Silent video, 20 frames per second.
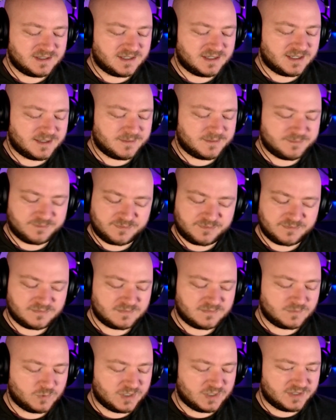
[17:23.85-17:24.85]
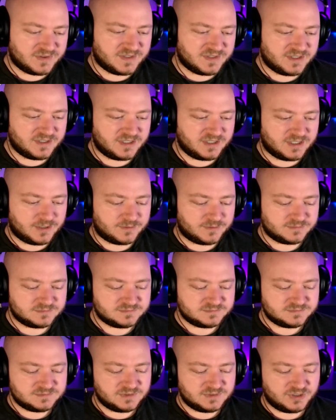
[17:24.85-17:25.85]
well, there you go.
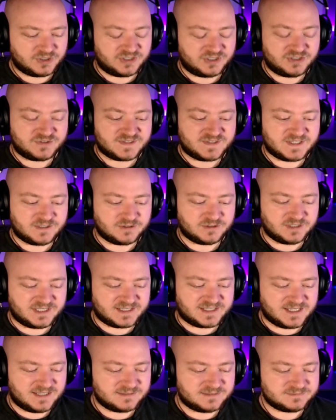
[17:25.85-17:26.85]
You can use a hero like that.